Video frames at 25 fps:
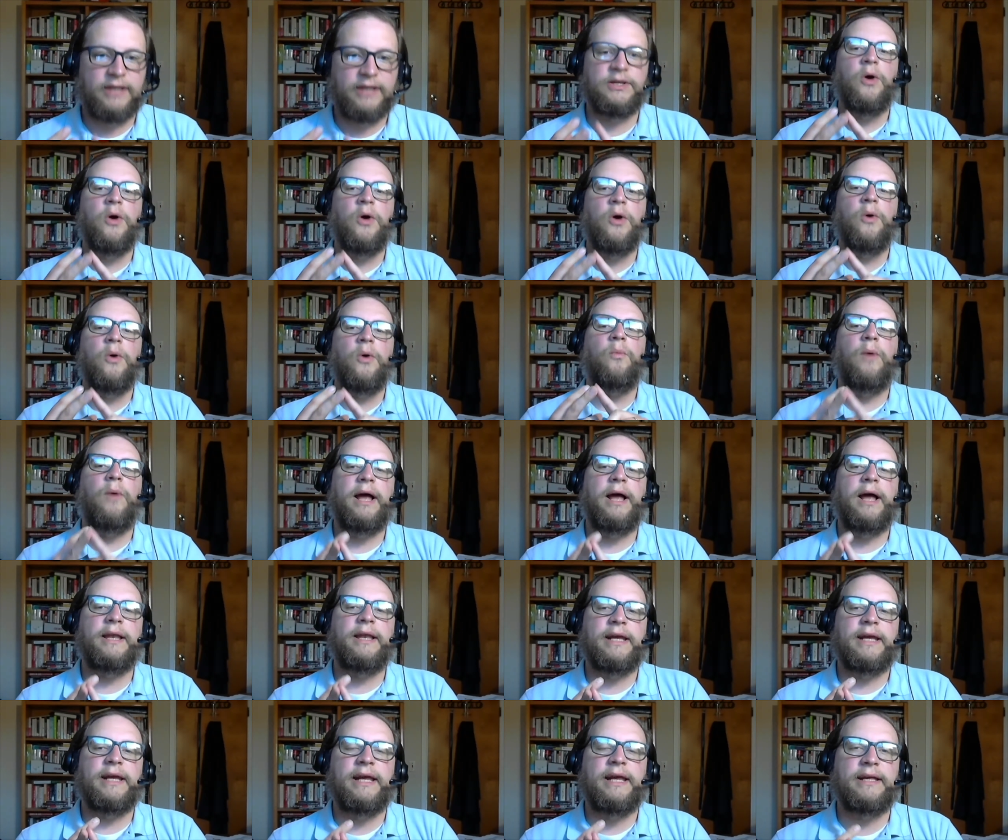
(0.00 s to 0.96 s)
What
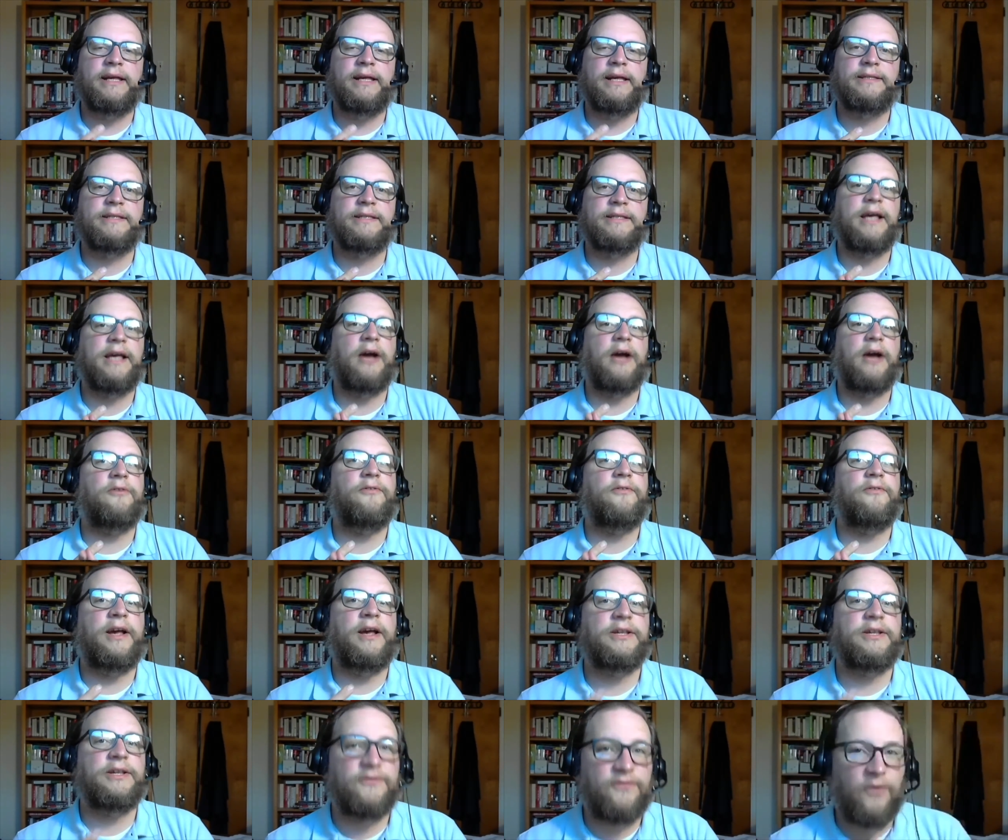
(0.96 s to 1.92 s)
is the
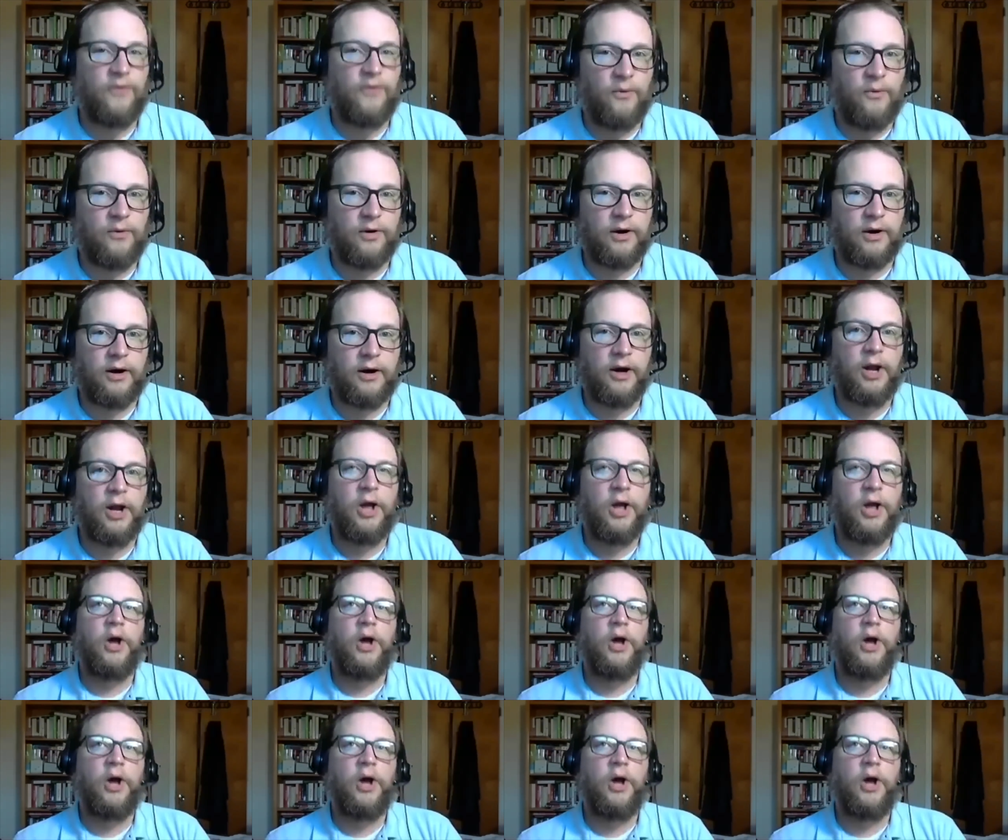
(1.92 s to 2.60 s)
sacrifice for?